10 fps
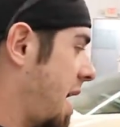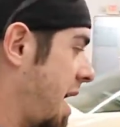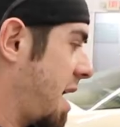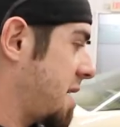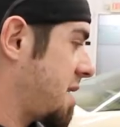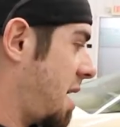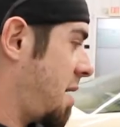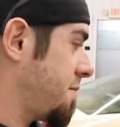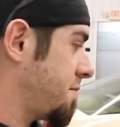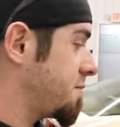
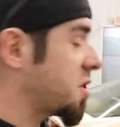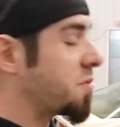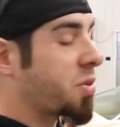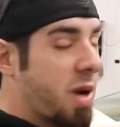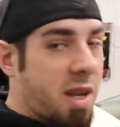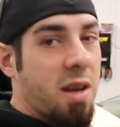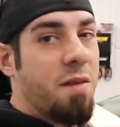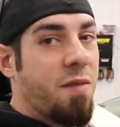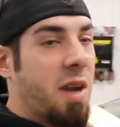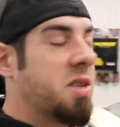and some pretty good
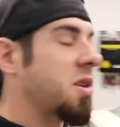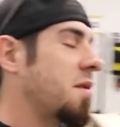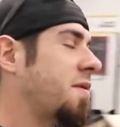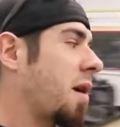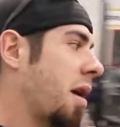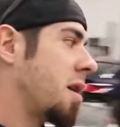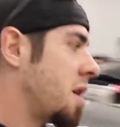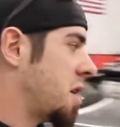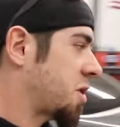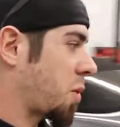advice so far.
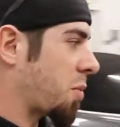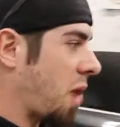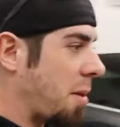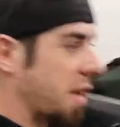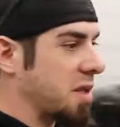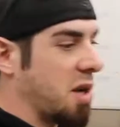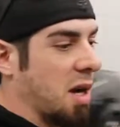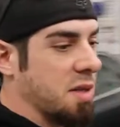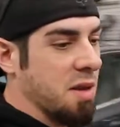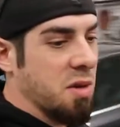So we're probably going to
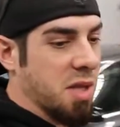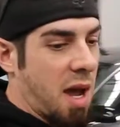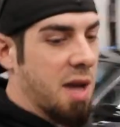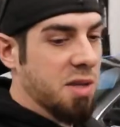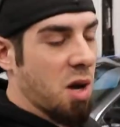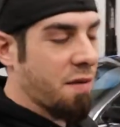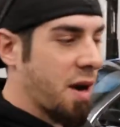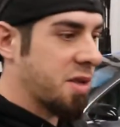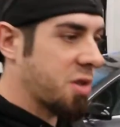talk to those guys over at